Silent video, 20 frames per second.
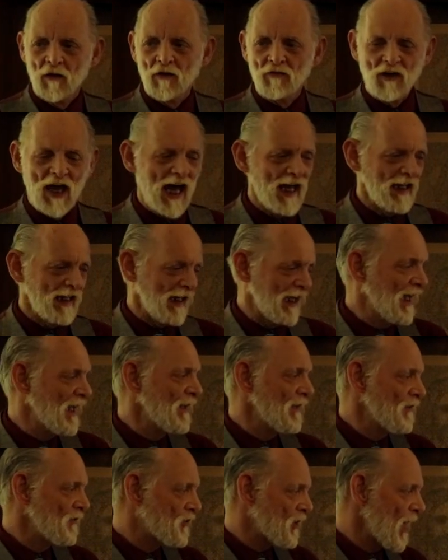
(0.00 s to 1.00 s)
that
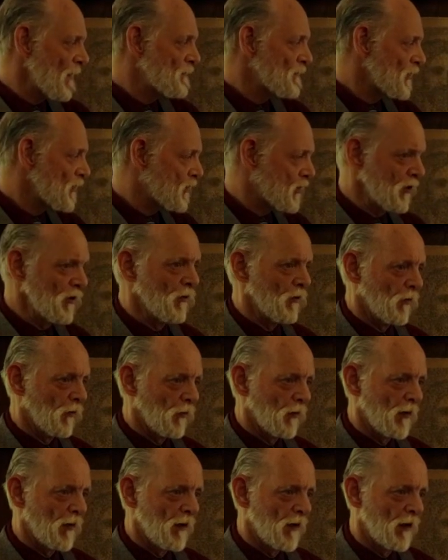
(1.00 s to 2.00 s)
in chapter 2.
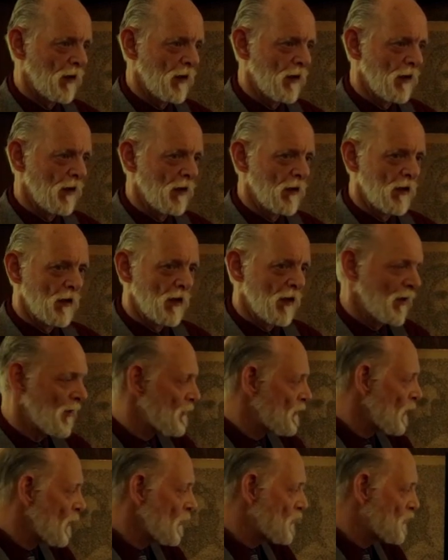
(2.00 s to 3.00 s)

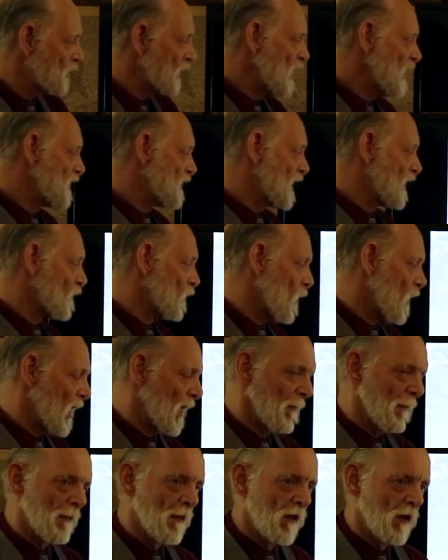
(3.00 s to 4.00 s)
So she did
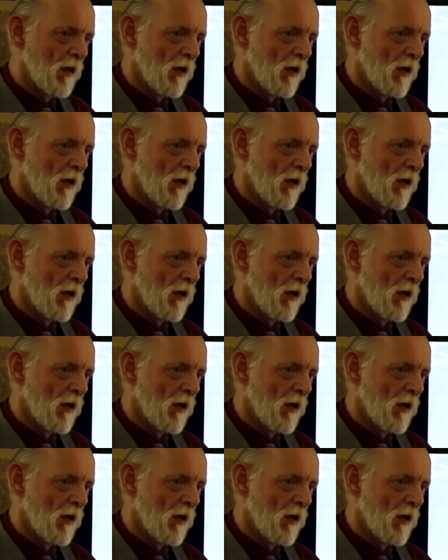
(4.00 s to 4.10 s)
what?